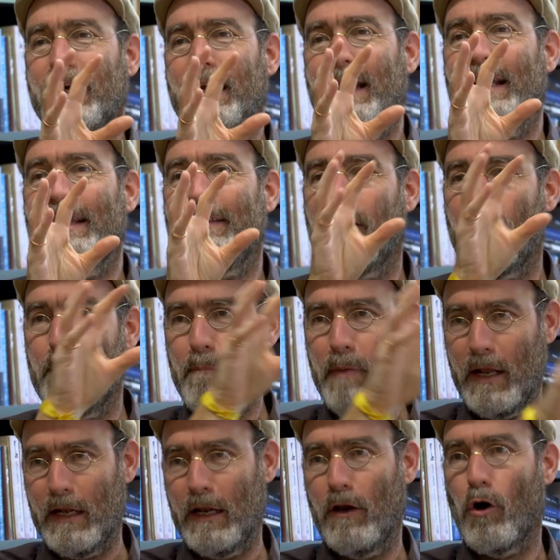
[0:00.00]
in the
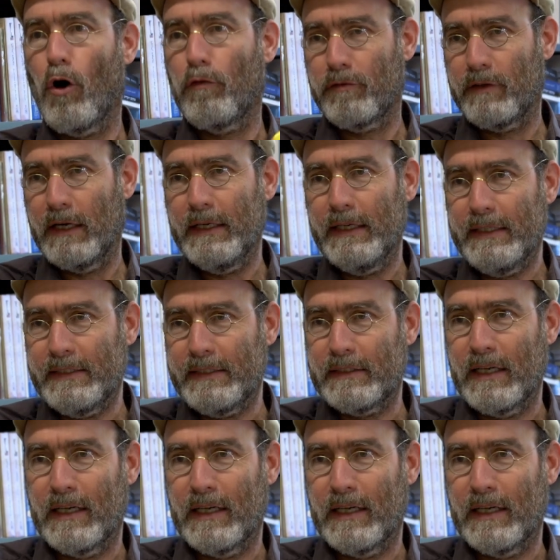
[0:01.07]
middle of the East,